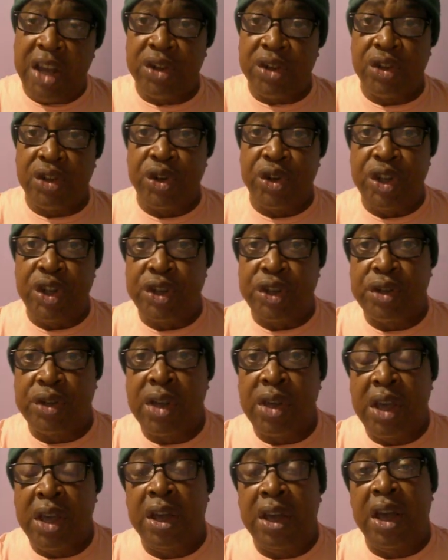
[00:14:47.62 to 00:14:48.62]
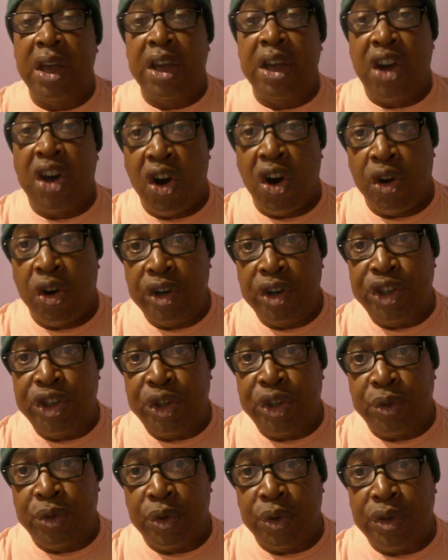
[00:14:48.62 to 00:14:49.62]
increase in car
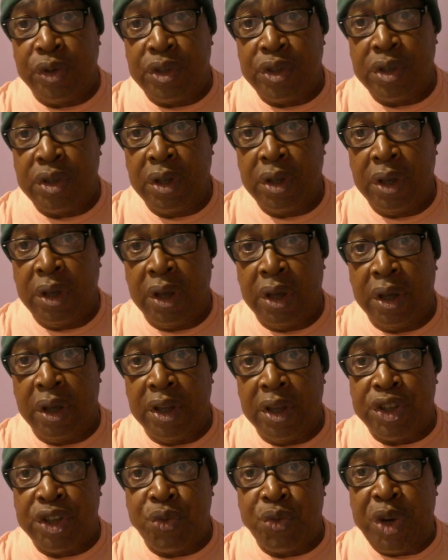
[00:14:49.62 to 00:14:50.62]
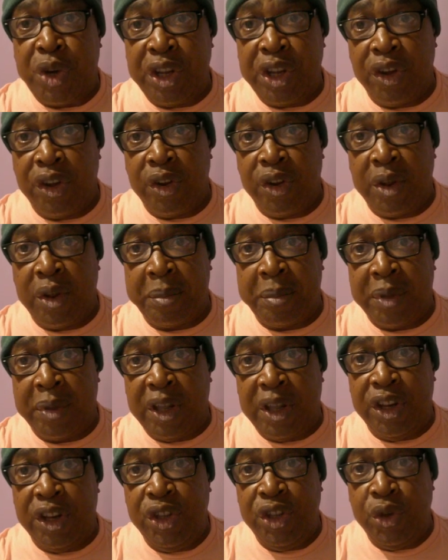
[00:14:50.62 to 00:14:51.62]
insurance. It's already gone
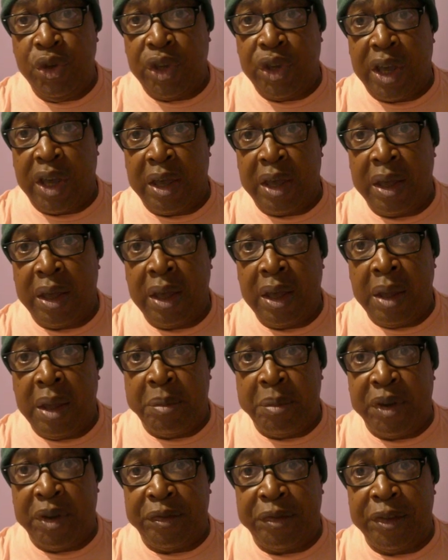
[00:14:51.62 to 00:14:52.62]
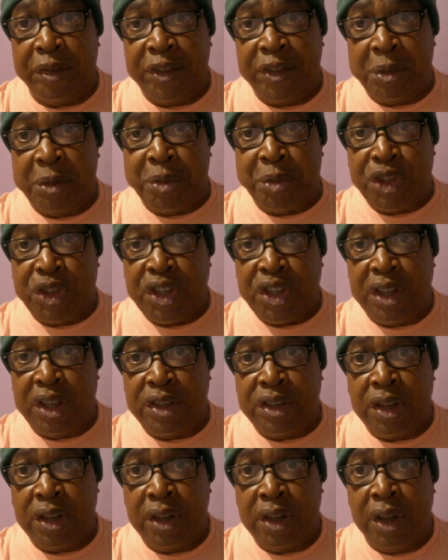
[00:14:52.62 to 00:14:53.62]
up in the UK by
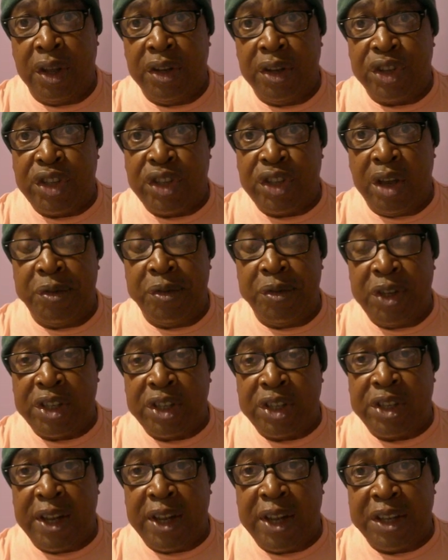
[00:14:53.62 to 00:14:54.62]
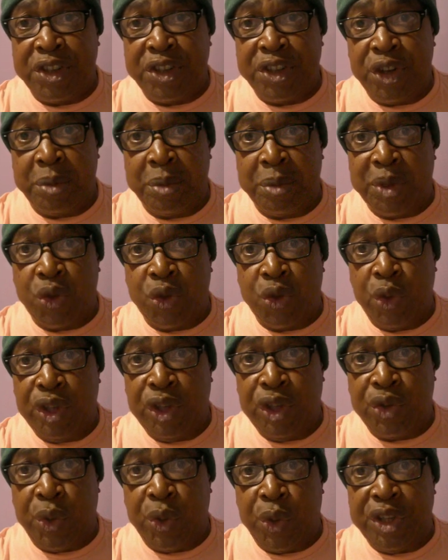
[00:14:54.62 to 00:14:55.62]
50% just over this last year.
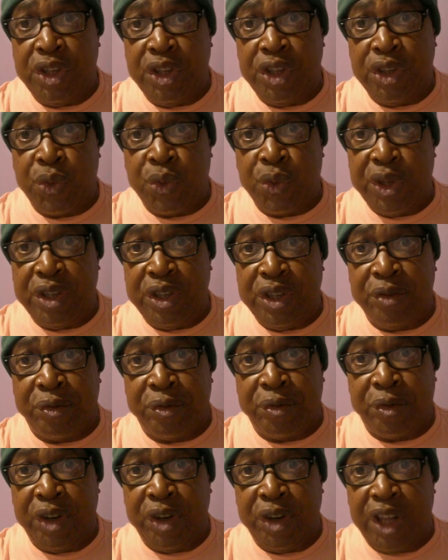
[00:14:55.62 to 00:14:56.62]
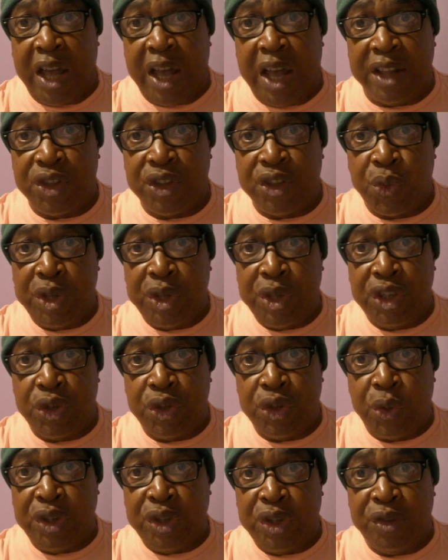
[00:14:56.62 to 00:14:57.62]
Between 2023 and
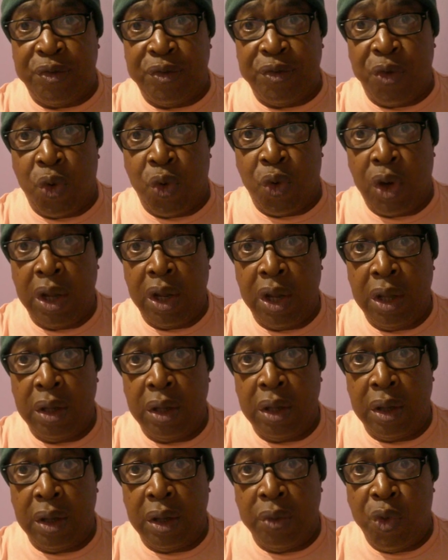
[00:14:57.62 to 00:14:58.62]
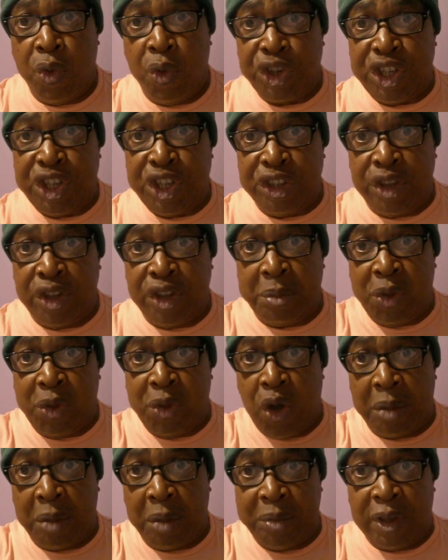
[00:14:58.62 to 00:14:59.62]
2024, watch it
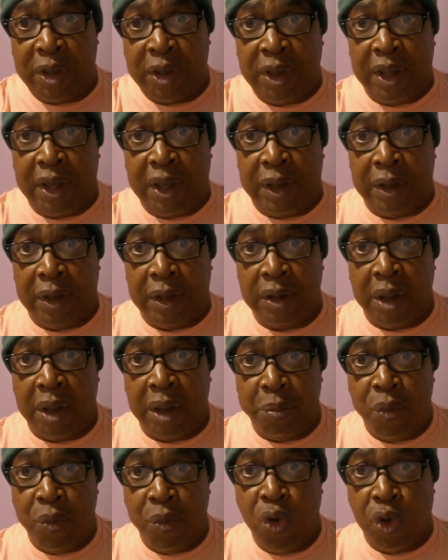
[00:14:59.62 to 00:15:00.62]
double up again and